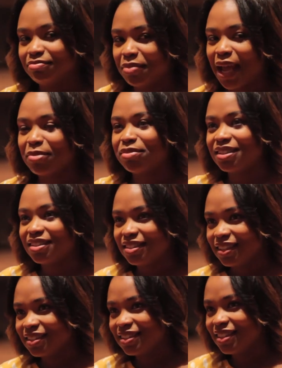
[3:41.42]
Baptist,
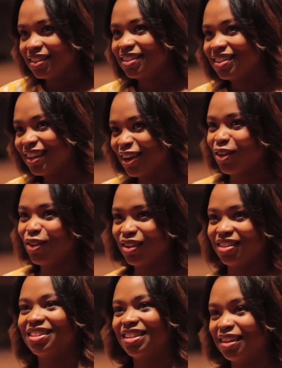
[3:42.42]

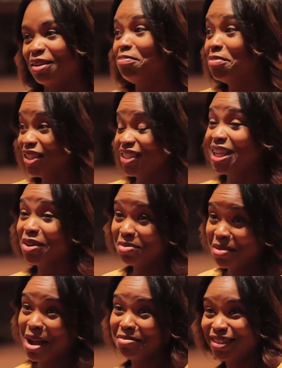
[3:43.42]
the missionary
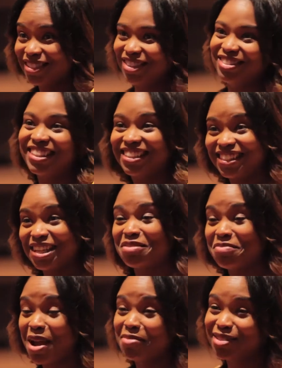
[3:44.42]
Baptist church, the
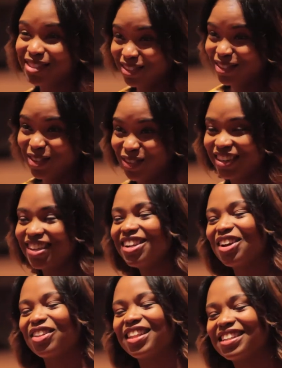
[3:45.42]
Southern Baptist on the corner,
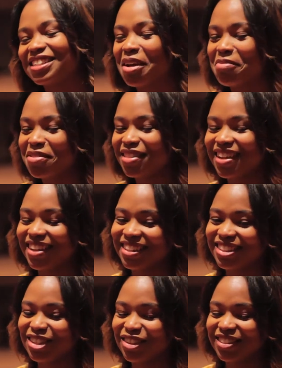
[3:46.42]
you know, that type of thing in
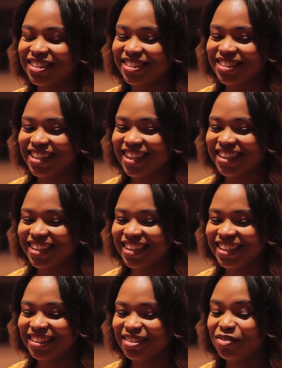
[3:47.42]
the churches. And
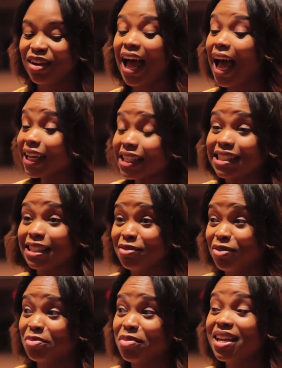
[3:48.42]
honestly,
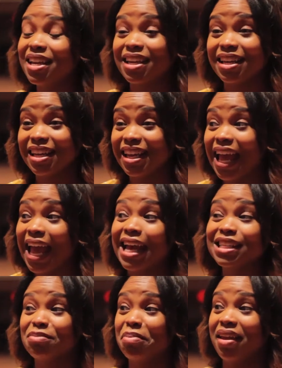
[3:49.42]
for me, it
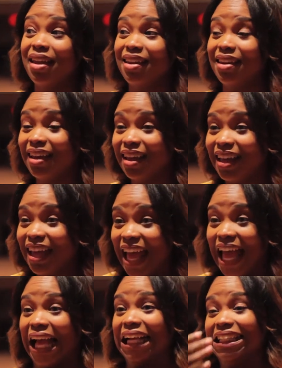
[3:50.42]
has been
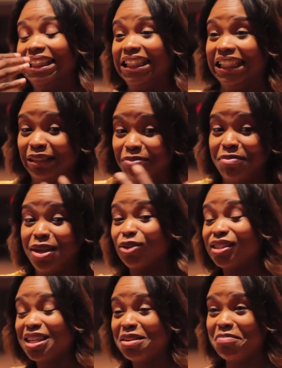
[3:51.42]
a
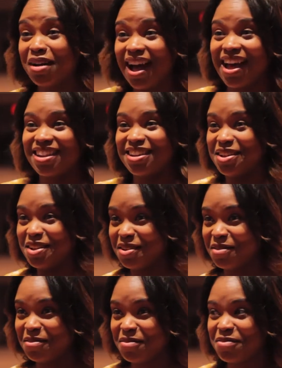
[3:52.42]
melting pot
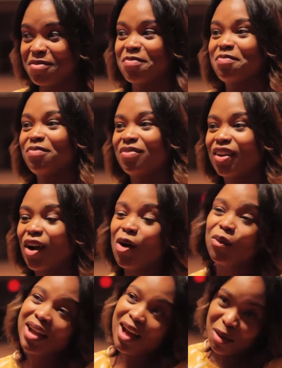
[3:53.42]
of,
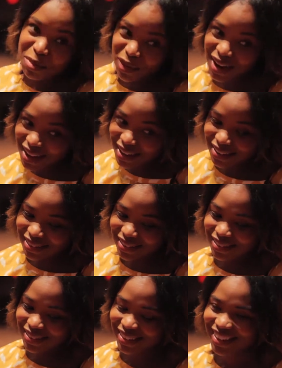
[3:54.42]
are we all praying?
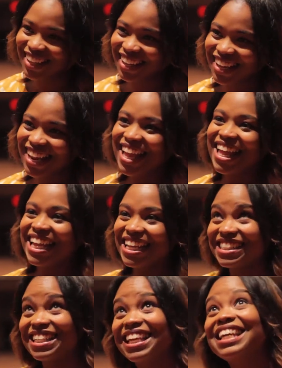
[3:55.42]

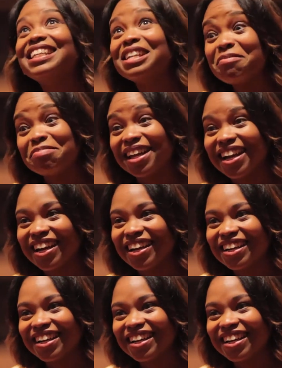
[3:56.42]
Is it getting up there?